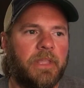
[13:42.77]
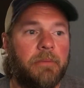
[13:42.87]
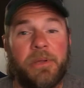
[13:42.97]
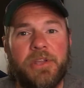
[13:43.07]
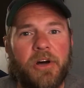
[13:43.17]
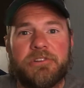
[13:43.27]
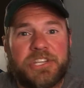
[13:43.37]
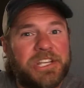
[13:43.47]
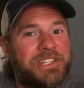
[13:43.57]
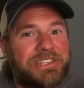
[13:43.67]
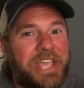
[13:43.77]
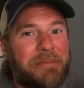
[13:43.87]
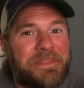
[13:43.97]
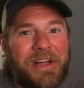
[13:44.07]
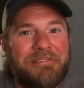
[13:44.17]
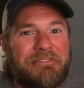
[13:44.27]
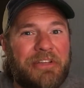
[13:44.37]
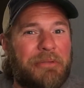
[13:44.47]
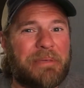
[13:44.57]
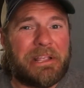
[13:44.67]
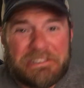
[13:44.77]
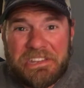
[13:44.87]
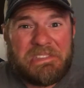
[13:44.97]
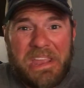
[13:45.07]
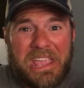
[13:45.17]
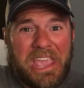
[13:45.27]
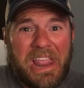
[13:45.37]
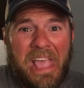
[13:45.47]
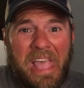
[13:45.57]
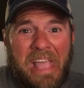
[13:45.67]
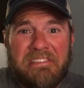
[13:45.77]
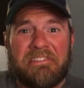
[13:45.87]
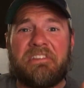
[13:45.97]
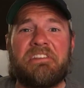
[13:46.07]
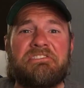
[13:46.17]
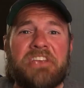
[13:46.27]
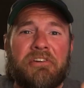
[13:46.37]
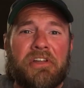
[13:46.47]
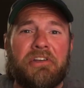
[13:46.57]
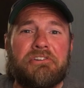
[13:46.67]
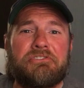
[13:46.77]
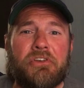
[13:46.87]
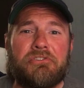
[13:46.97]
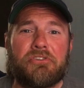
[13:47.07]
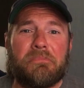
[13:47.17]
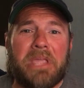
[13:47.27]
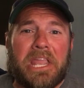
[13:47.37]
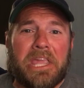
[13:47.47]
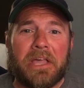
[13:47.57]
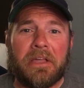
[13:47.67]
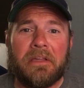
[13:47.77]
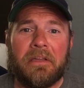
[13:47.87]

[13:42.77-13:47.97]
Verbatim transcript: But no, she just kept on filming. She's going to get a hit. She's going to share it on her social media.